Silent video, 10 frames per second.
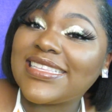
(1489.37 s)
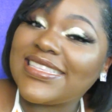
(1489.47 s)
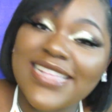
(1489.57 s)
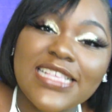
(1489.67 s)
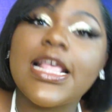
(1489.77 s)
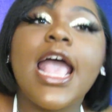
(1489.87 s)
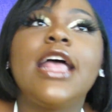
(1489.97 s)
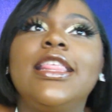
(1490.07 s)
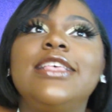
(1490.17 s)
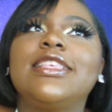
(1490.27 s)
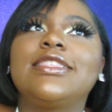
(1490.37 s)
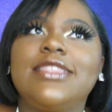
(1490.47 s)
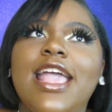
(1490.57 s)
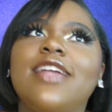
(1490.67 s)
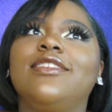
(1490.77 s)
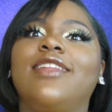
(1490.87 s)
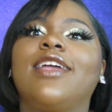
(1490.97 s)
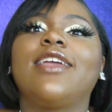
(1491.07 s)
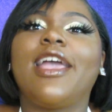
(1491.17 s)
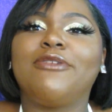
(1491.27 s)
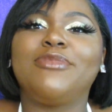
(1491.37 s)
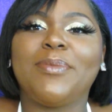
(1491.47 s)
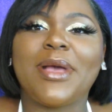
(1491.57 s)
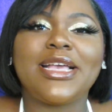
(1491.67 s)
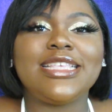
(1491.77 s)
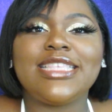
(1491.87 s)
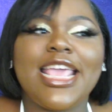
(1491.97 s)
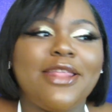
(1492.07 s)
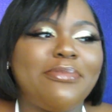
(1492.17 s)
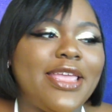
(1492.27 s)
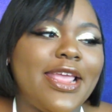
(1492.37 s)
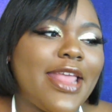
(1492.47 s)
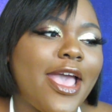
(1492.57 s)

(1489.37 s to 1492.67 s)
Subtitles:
Cause that's exactly like how me and my cousin had it planned.